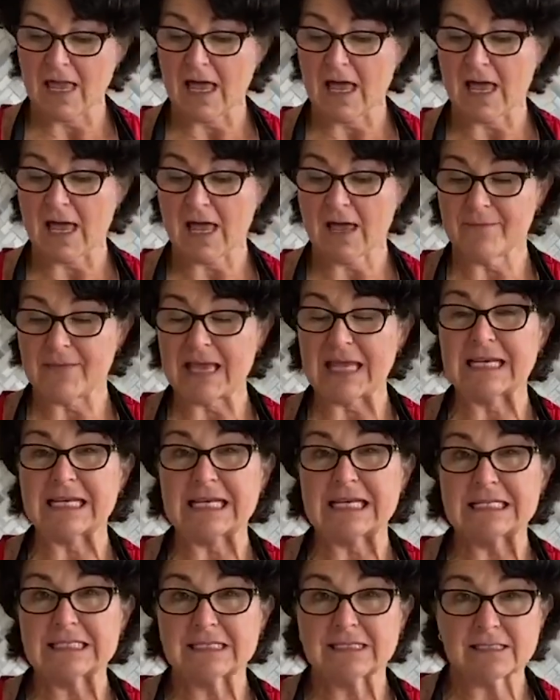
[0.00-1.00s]
And
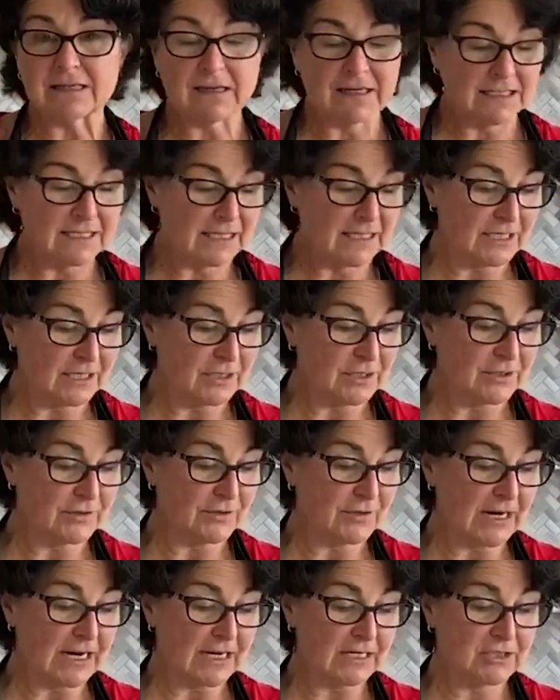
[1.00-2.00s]
inside here,
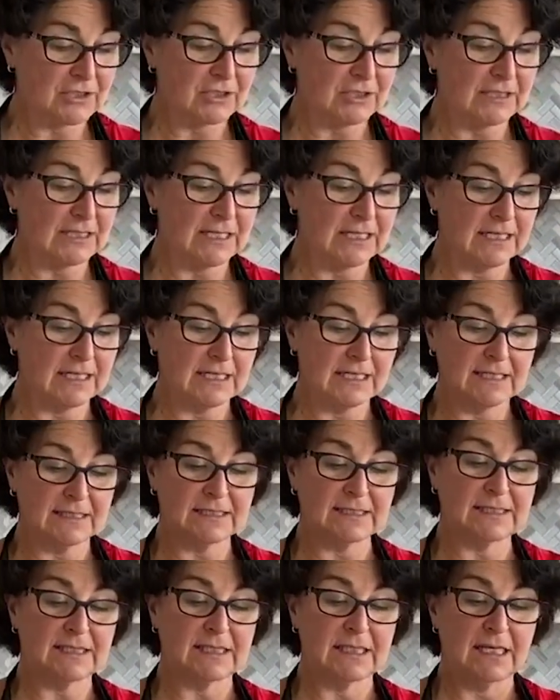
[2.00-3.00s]
there actually
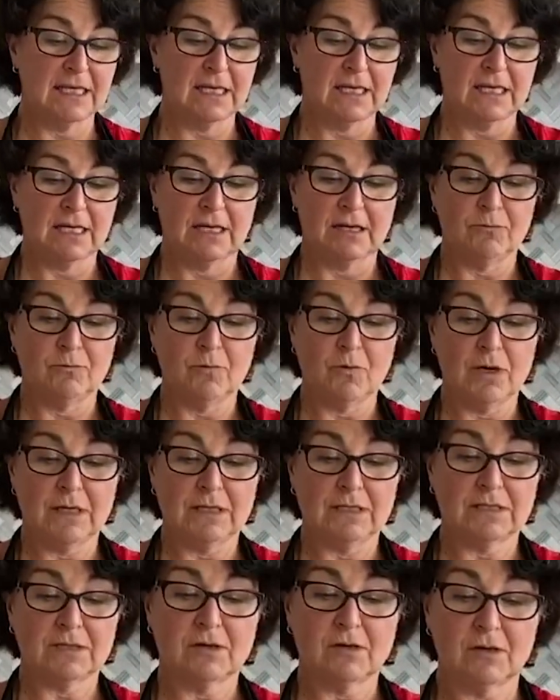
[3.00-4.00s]
is what
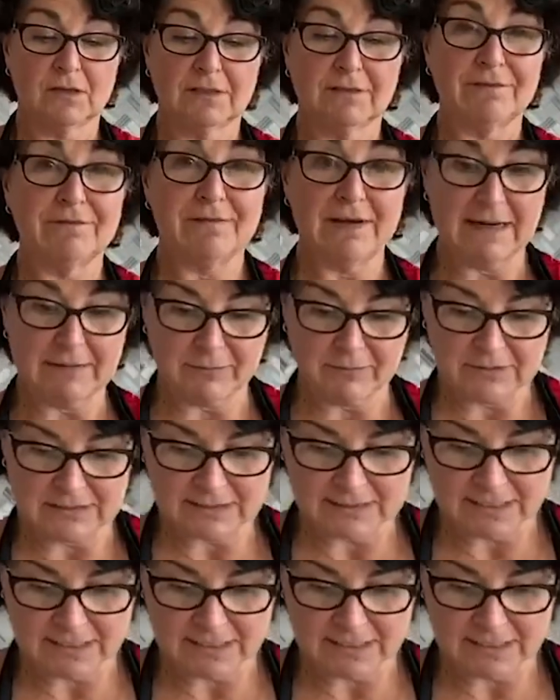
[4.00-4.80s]
is called a fibrous